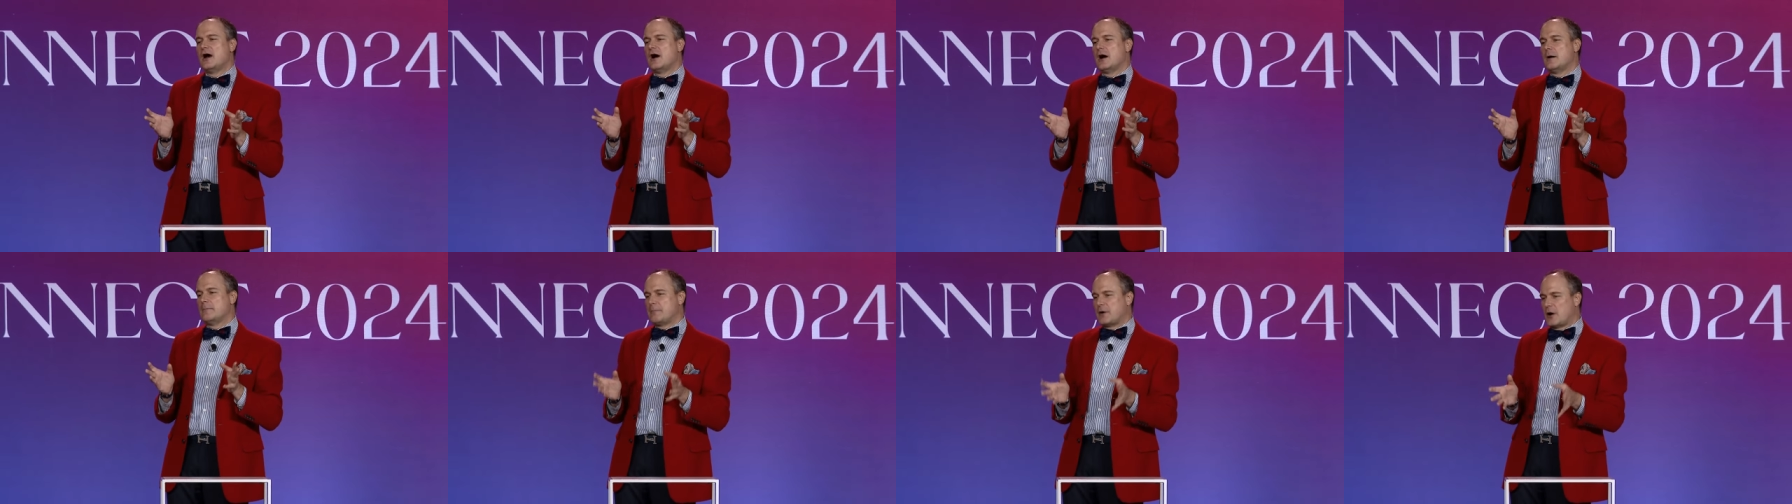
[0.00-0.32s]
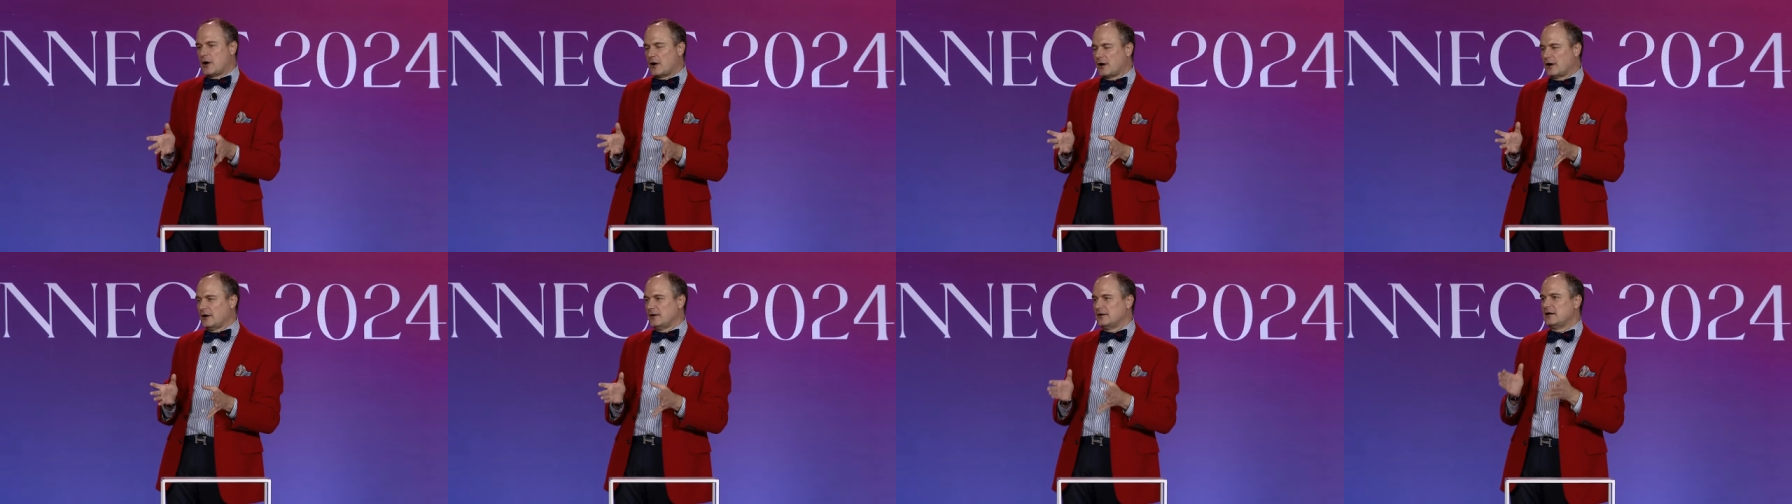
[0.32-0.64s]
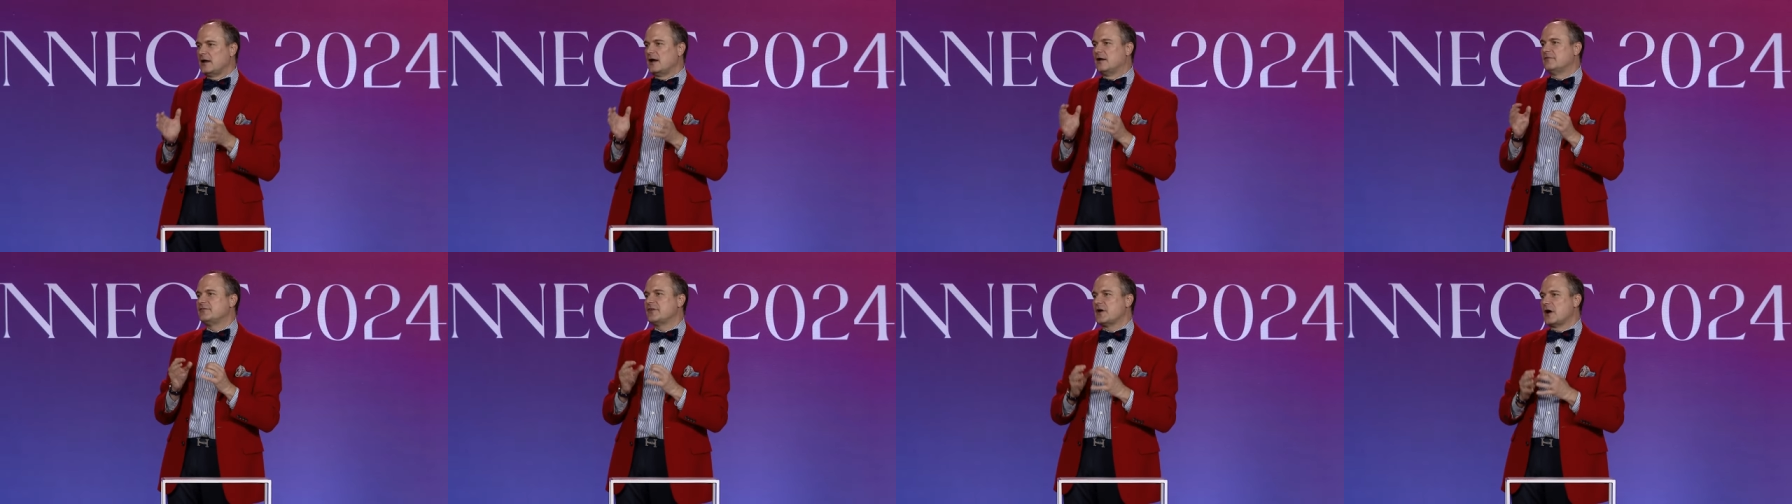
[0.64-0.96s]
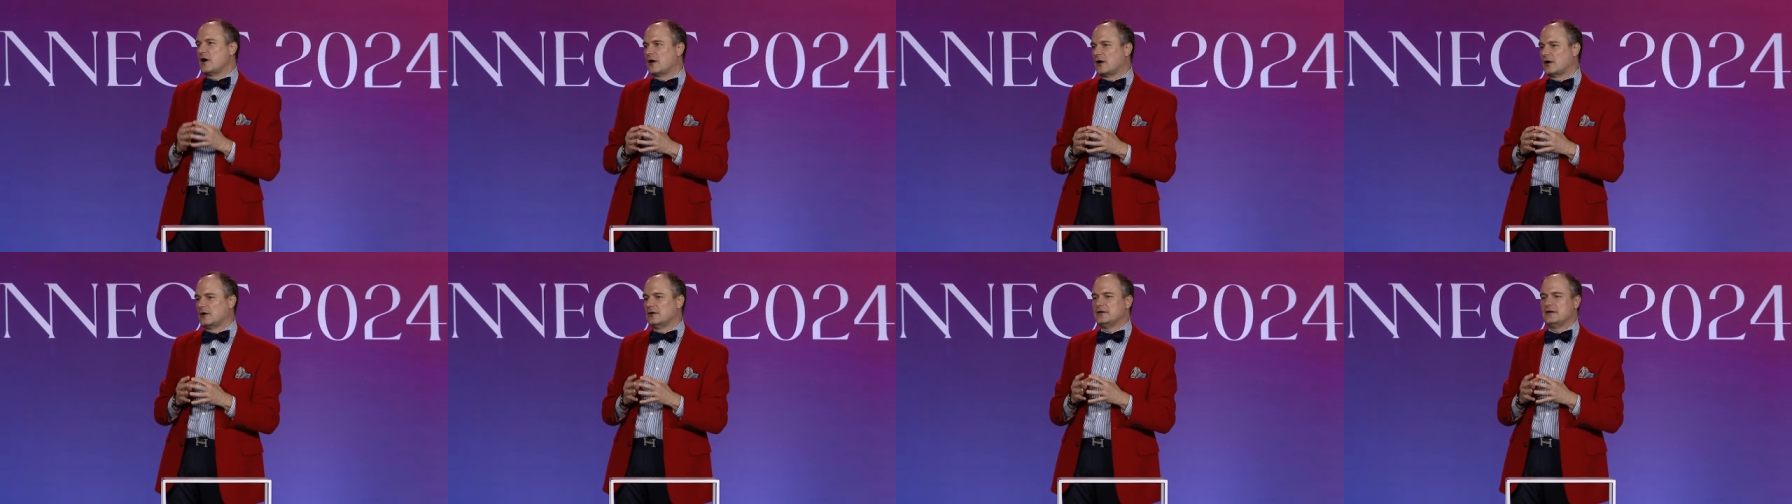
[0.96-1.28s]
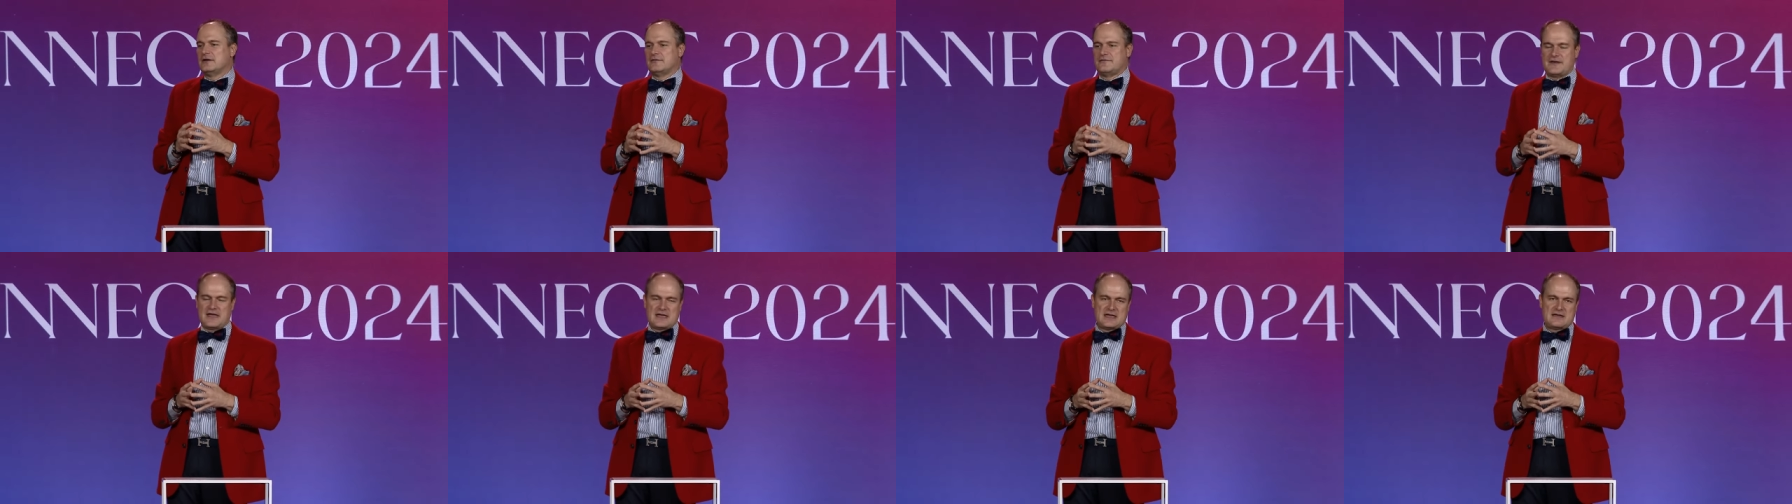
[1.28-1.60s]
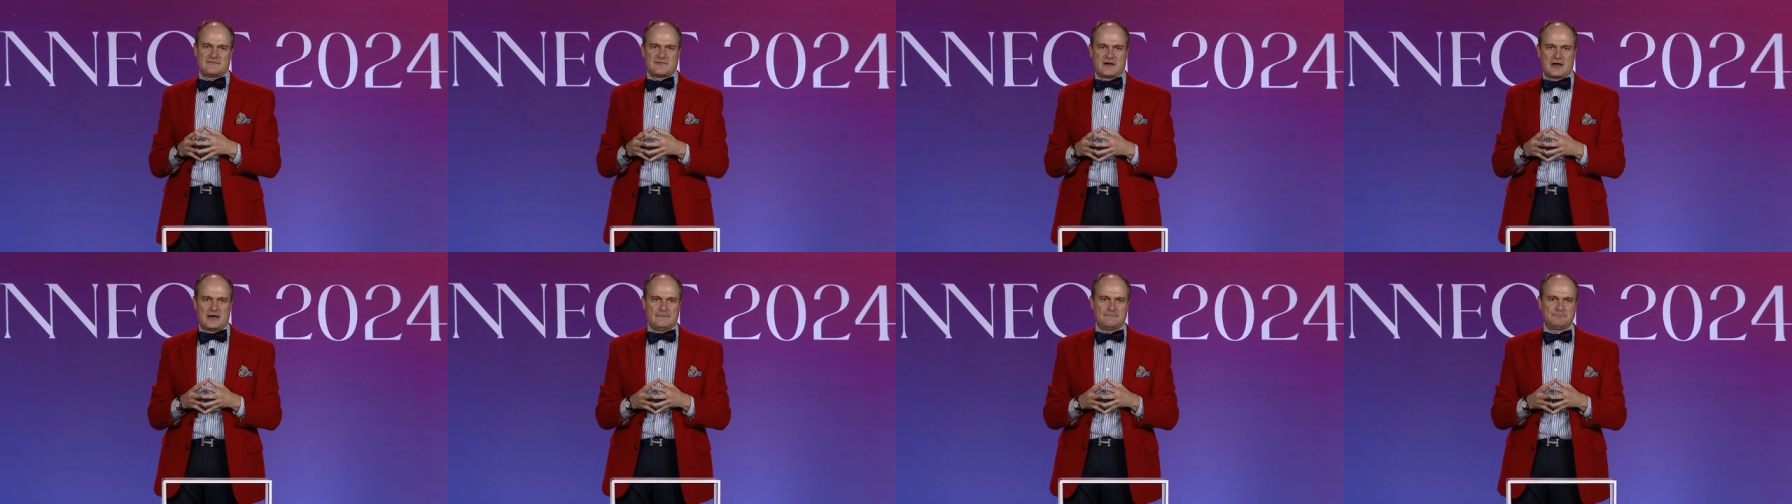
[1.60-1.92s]
a part of the heart of
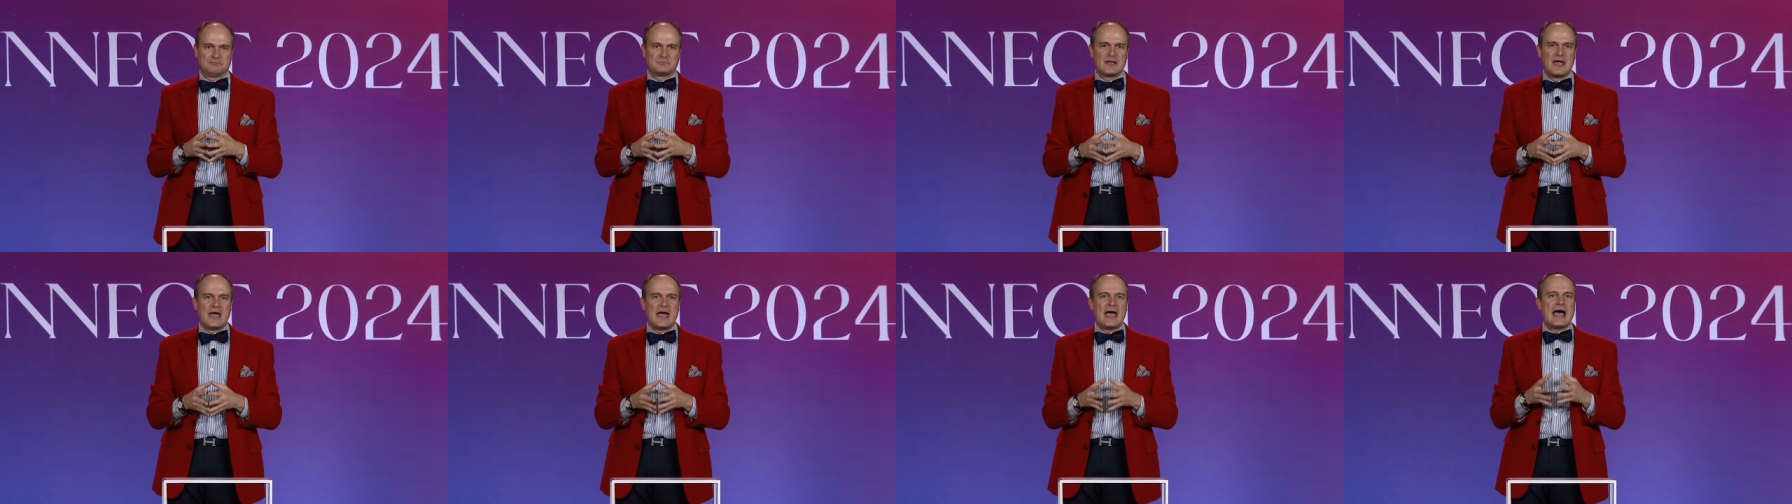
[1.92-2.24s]
Avon